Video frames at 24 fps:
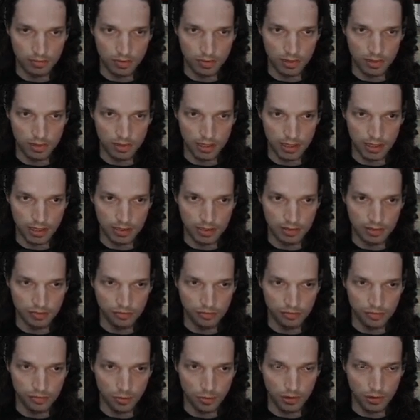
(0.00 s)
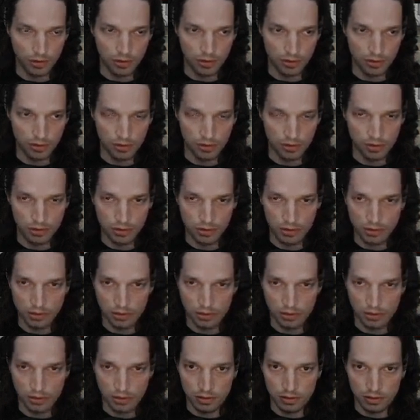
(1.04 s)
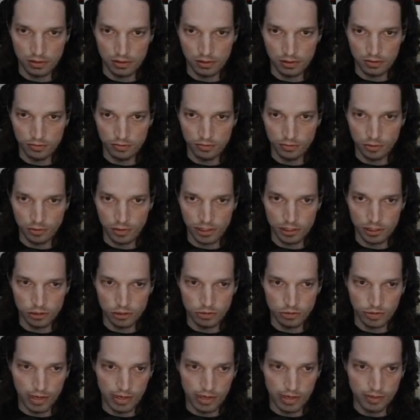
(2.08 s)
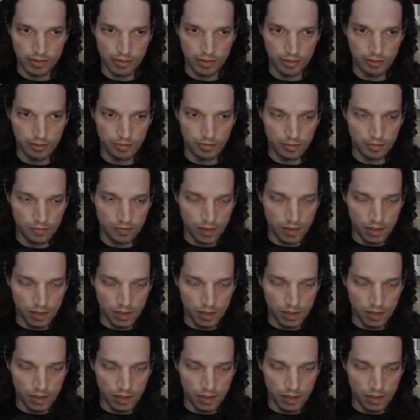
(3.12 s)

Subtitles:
slice for each transient.